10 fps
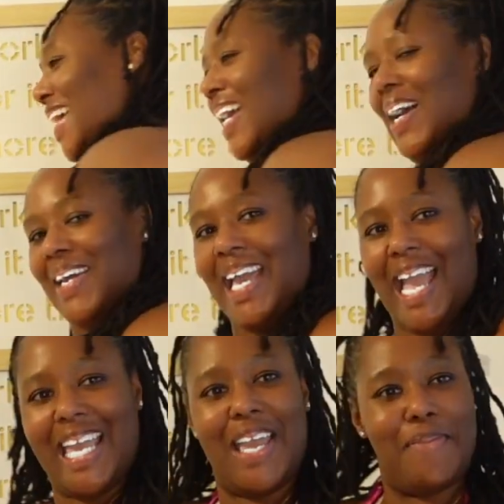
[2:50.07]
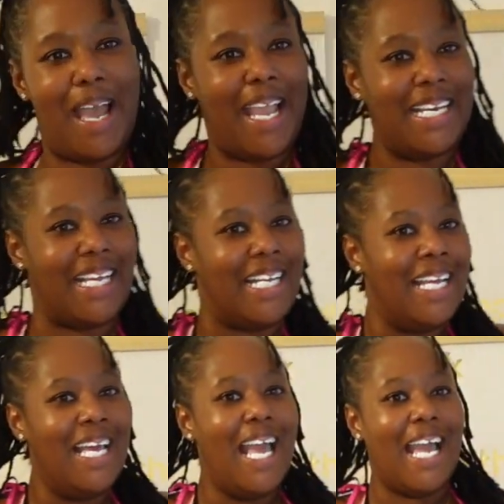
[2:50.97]
Okay, I can get behind it.
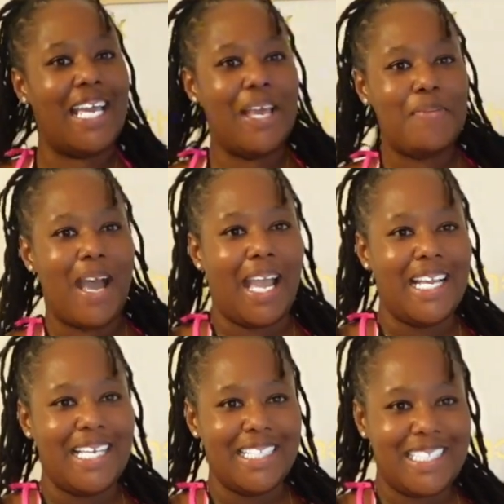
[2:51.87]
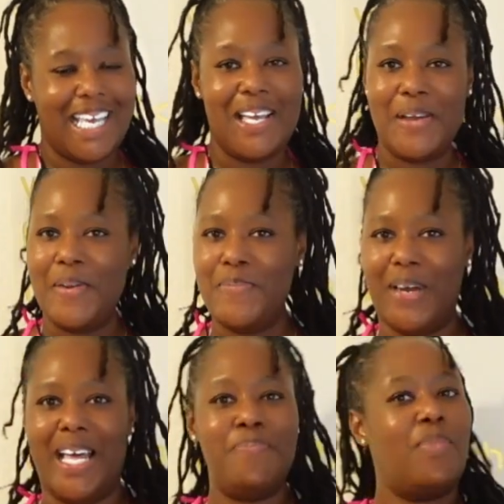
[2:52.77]
I can get behind it.
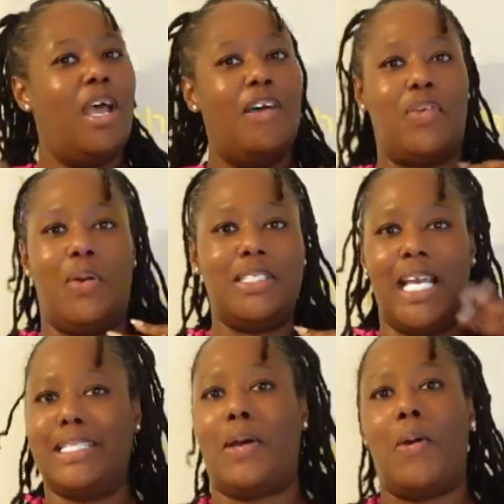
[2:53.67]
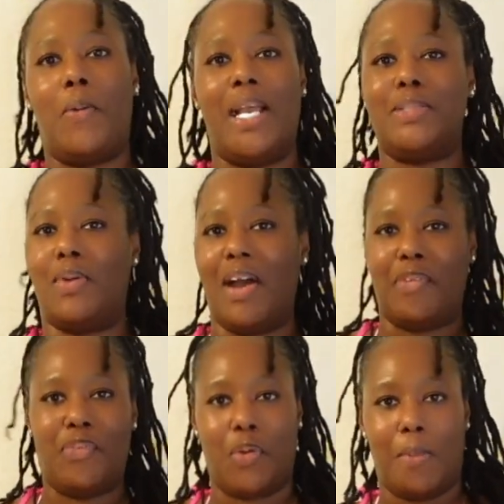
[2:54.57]
But of course, as always, we're gonna
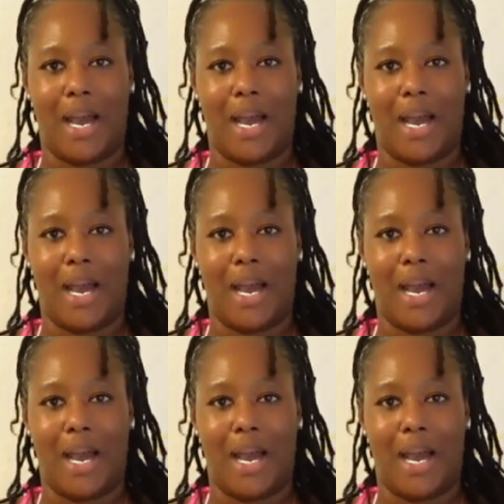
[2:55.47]
have a full